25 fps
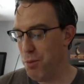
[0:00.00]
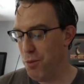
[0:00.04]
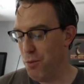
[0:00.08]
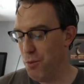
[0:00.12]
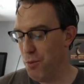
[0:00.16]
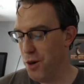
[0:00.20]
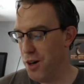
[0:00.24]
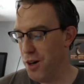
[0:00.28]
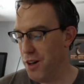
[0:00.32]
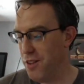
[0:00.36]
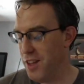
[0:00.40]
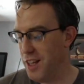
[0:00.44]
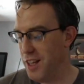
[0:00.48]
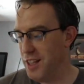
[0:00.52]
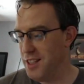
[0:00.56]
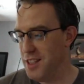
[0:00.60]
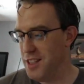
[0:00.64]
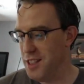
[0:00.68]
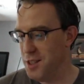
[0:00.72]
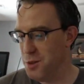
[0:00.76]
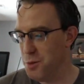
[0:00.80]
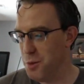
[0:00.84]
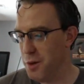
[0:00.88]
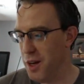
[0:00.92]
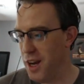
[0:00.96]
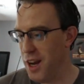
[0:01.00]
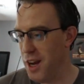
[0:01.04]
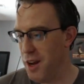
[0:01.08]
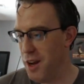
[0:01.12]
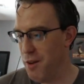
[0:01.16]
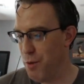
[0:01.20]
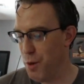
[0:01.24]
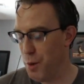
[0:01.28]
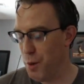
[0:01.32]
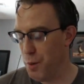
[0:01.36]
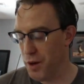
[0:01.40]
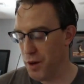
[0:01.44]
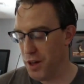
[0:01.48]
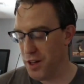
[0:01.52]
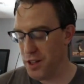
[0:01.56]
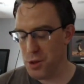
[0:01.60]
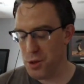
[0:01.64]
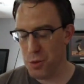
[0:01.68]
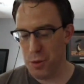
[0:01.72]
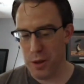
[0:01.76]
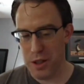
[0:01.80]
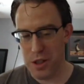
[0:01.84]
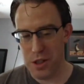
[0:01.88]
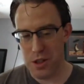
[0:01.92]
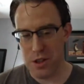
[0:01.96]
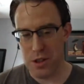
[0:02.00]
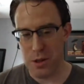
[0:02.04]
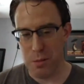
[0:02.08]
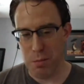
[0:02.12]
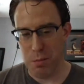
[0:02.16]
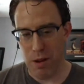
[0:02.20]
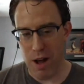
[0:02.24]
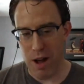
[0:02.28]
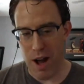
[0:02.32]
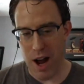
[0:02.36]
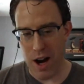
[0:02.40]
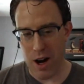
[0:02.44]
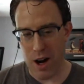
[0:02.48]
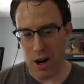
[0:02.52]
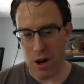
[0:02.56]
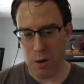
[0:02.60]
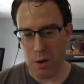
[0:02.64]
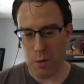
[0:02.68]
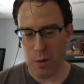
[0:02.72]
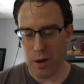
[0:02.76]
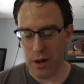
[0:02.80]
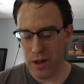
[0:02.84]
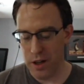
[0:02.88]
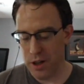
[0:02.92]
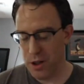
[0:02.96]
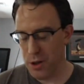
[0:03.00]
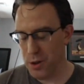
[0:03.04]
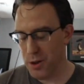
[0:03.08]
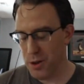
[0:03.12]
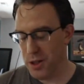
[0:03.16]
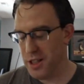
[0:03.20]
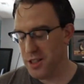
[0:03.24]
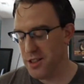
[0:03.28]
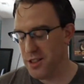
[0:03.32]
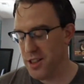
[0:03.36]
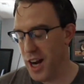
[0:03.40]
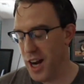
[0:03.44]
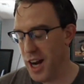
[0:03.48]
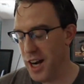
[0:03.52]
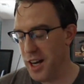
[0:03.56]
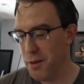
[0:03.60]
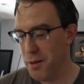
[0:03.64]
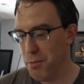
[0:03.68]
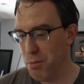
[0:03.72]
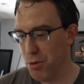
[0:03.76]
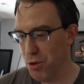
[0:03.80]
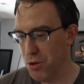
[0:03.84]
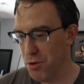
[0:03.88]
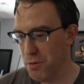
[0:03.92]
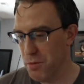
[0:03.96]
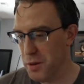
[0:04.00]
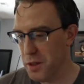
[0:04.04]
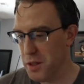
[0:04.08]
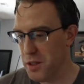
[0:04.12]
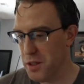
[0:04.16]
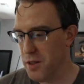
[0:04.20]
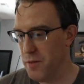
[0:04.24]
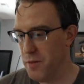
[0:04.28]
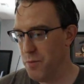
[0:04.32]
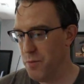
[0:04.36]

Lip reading: the things is, if we were going to switch a supplier, or we're going to do a design improvement,